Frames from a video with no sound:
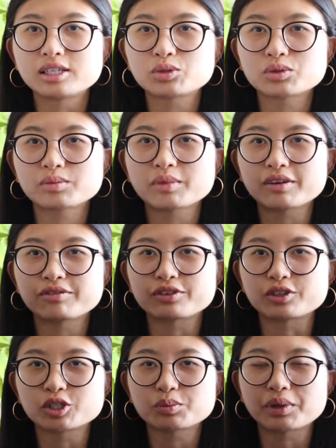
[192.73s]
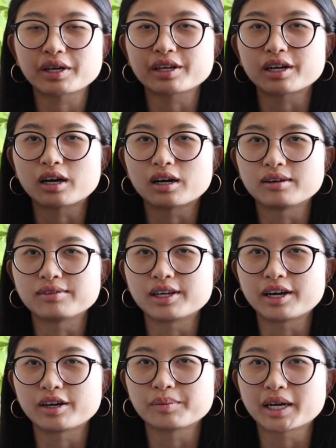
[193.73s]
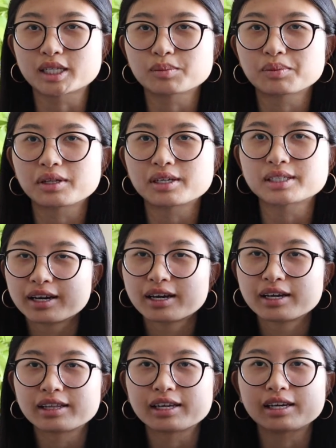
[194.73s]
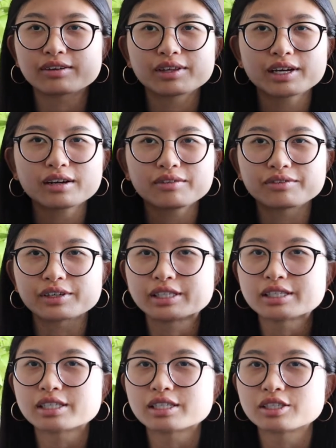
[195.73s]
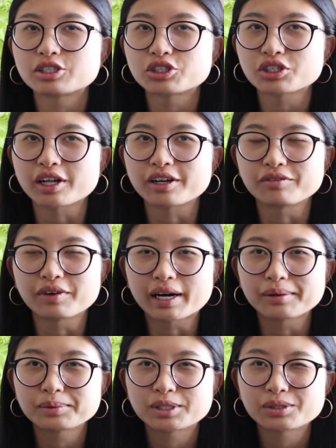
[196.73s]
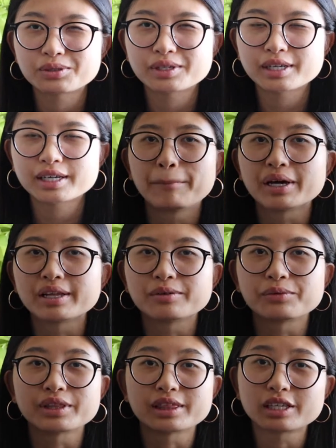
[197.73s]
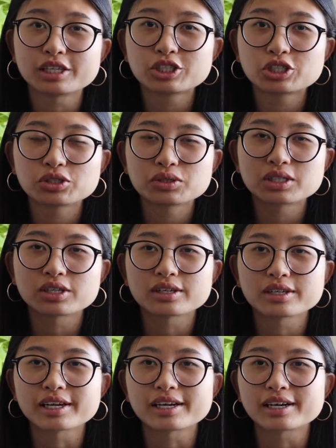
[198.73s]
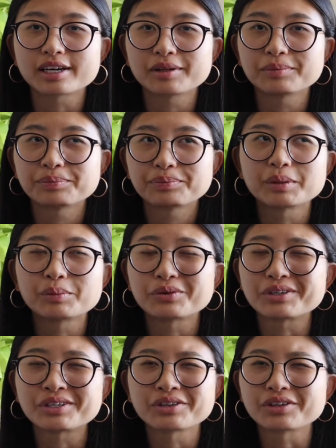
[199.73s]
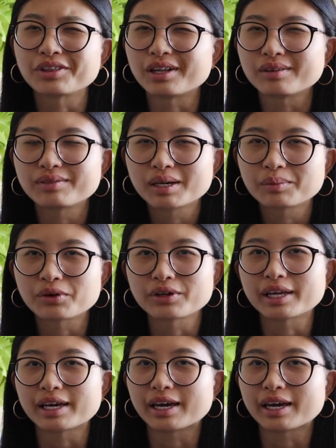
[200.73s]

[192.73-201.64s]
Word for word: These were my first pair of the Air Max Plus. They give like a vintage like vibe to it, but with these shoes, they're like, people either love them or they